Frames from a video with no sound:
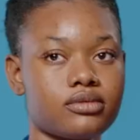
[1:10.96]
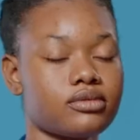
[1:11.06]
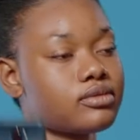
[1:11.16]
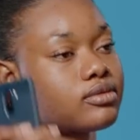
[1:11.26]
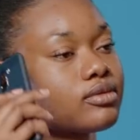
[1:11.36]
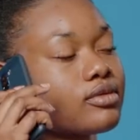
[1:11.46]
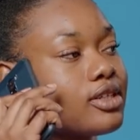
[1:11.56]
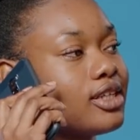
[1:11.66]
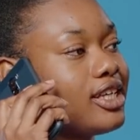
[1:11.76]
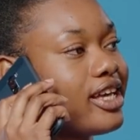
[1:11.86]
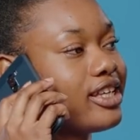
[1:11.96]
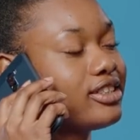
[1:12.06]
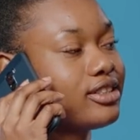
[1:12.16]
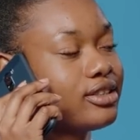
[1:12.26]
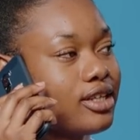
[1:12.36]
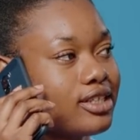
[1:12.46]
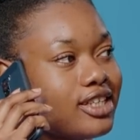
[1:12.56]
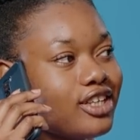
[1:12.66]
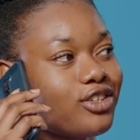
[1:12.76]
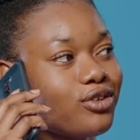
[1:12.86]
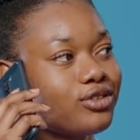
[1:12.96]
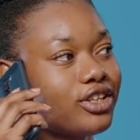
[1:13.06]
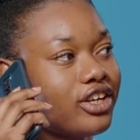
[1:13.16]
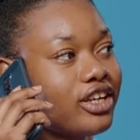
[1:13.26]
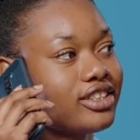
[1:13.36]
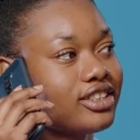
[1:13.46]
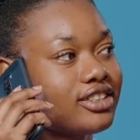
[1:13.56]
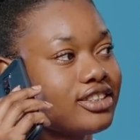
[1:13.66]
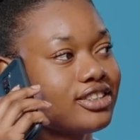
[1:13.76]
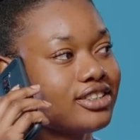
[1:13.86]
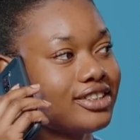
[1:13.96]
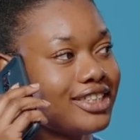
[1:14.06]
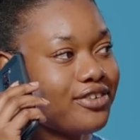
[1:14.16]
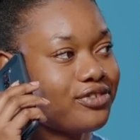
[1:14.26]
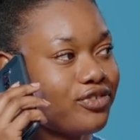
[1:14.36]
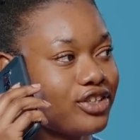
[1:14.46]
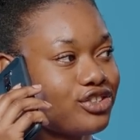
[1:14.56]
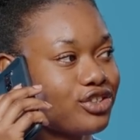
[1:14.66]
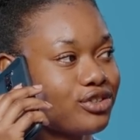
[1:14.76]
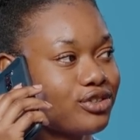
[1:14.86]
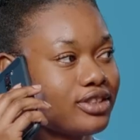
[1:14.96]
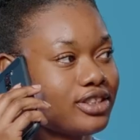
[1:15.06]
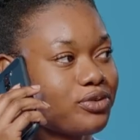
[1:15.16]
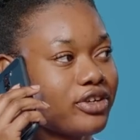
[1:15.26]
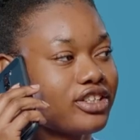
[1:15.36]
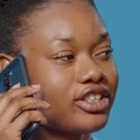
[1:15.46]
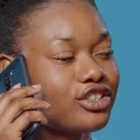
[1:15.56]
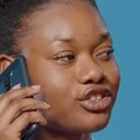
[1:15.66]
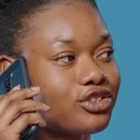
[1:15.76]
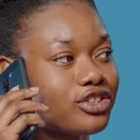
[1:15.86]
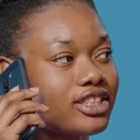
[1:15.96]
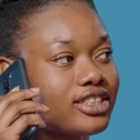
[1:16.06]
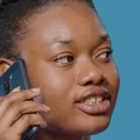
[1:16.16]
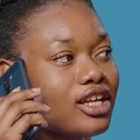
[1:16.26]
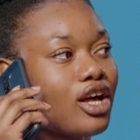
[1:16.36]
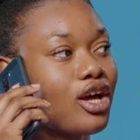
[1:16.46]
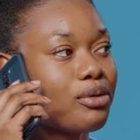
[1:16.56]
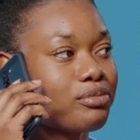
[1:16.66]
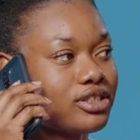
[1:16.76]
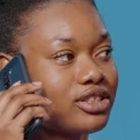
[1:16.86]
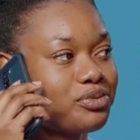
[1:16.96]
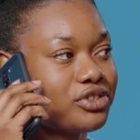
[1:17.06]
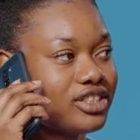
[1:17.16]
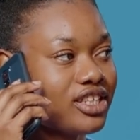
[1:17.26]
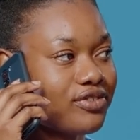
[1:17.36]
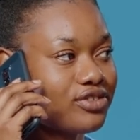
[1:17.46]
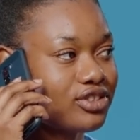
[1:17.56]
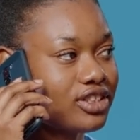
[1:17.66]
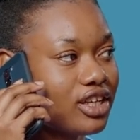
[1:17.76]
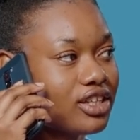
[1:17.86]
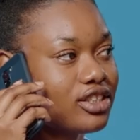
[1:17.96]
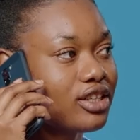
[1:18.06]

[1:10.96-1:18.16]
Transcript: worker visa inviting someone over, or somebody as a nurse or a doctor inviting your partner over, okay?